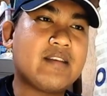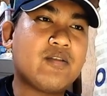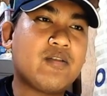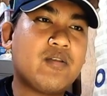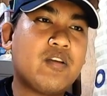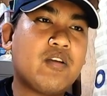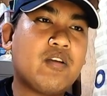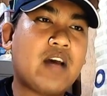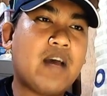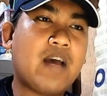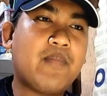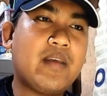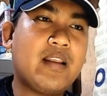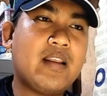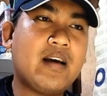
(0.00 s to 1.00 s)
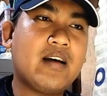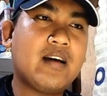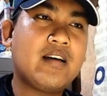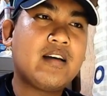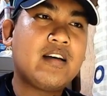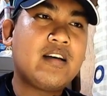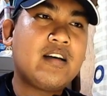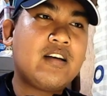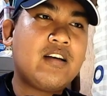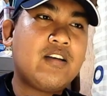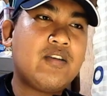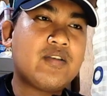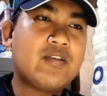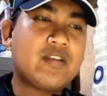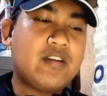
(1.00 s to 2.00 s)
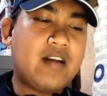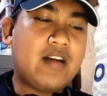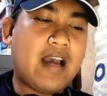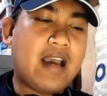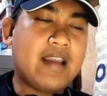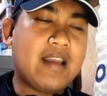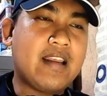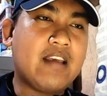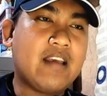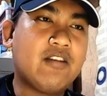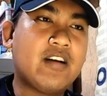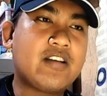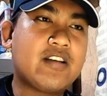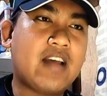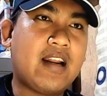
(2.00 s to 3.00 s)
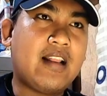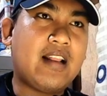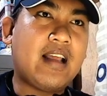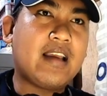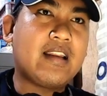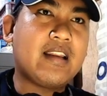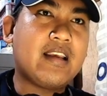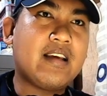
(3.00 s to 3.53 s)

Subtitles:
So you copy the user ID or the channel ID.